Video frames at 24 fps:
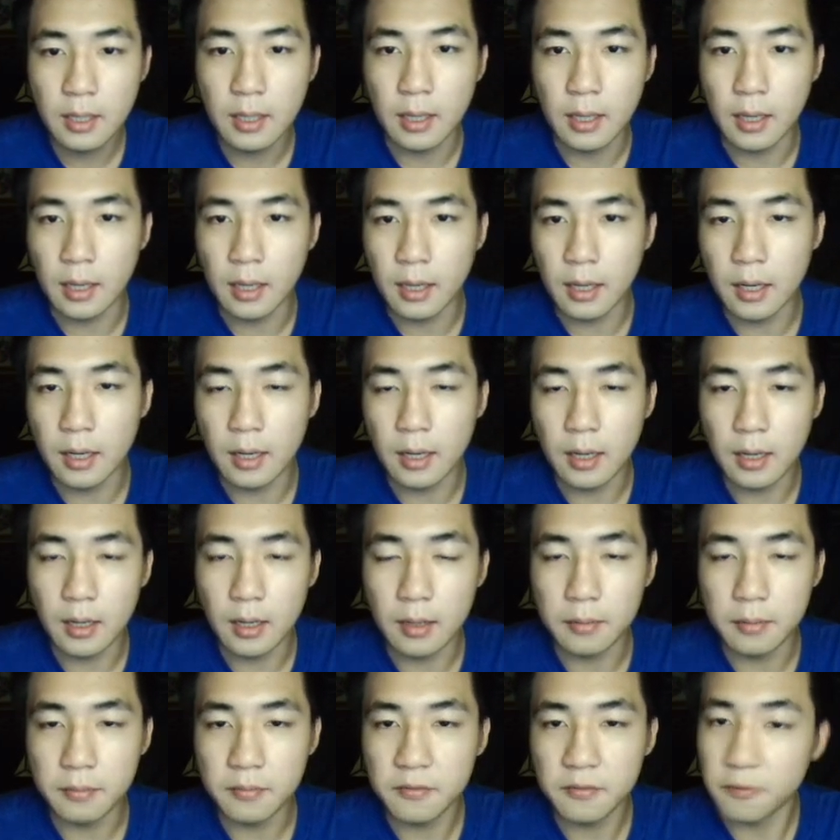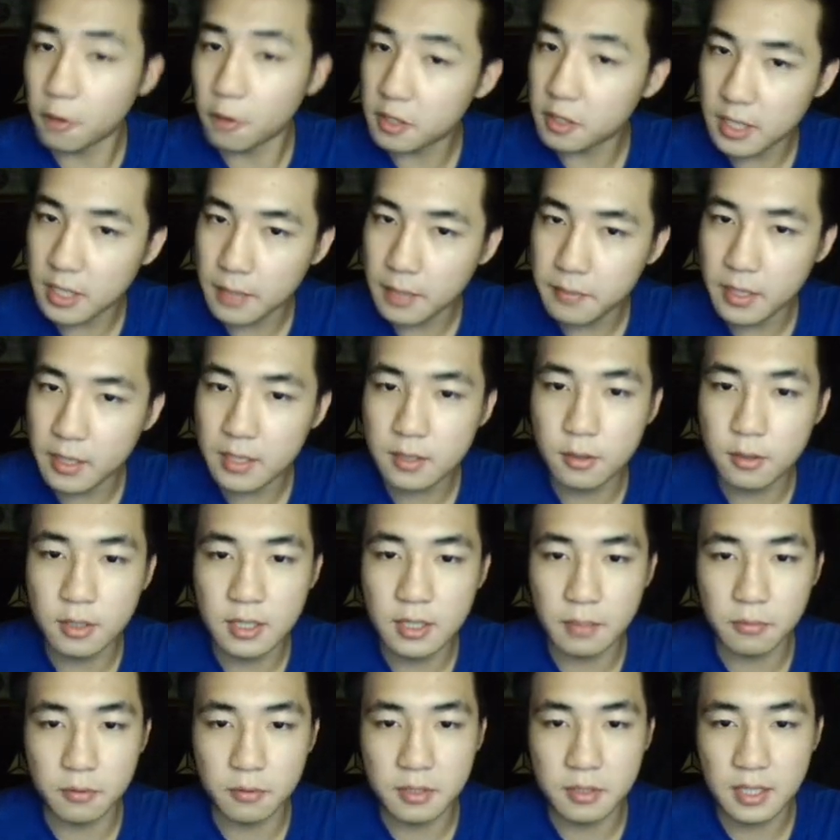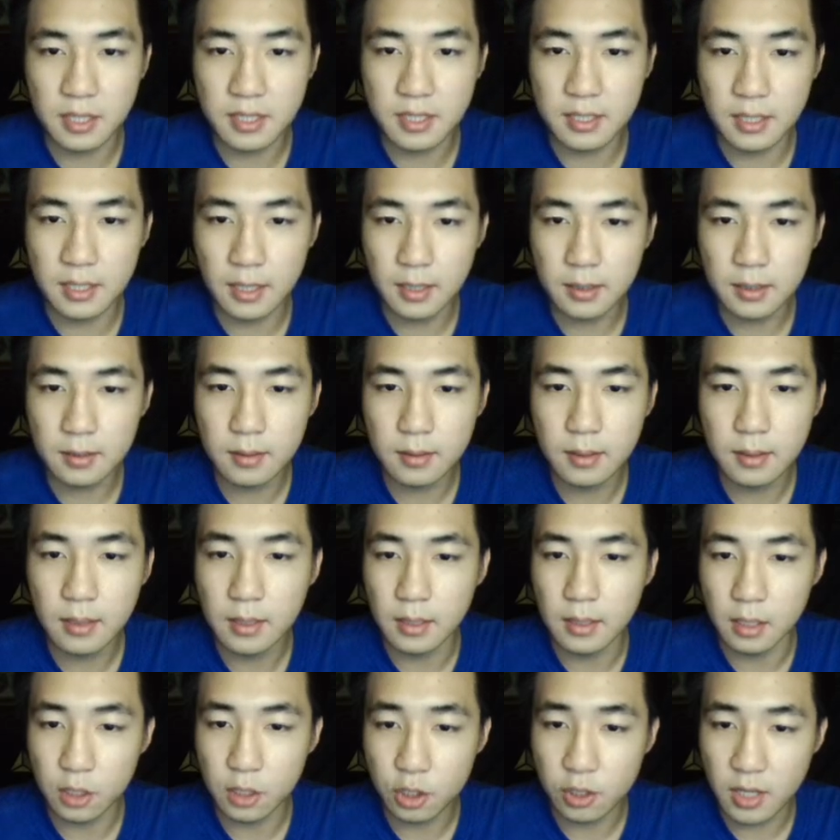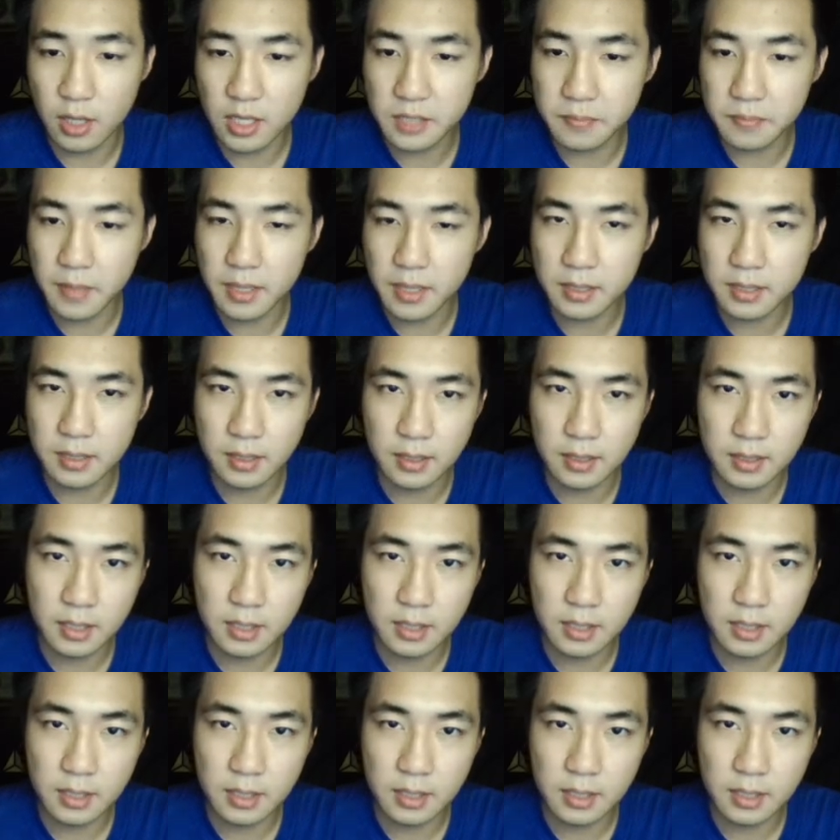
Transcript: 4-star base, goes up to 6-star. Her Trust Master is